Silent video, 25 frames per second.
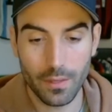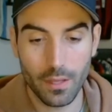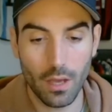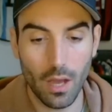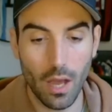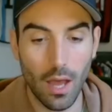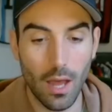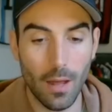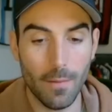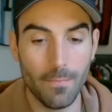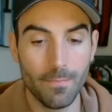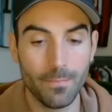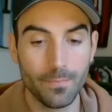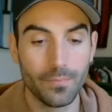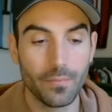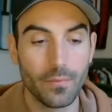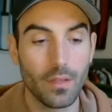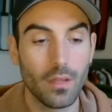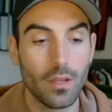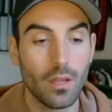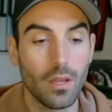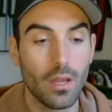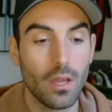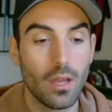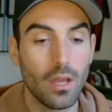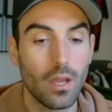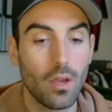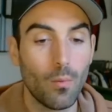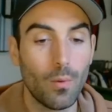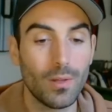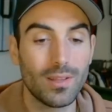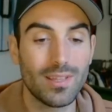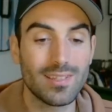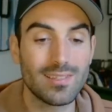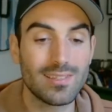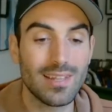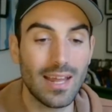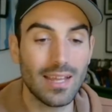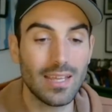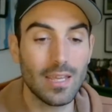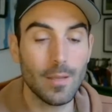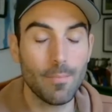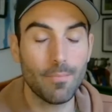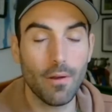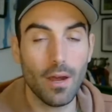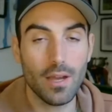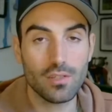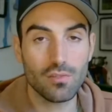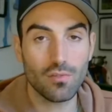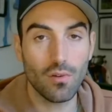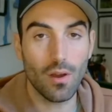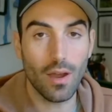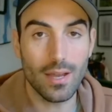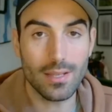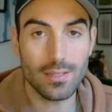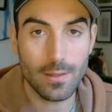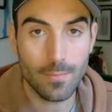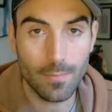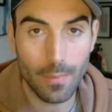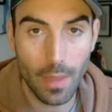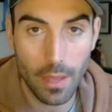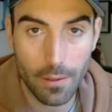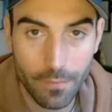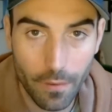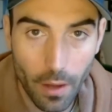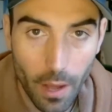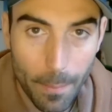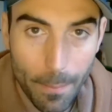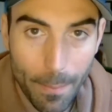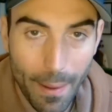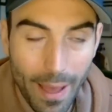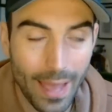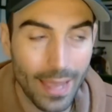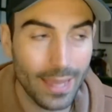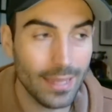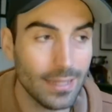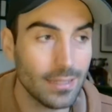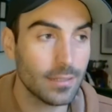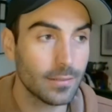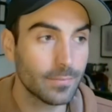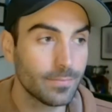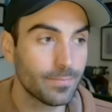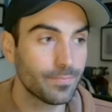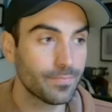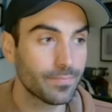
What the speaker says: With the Solanke price rise, if I paid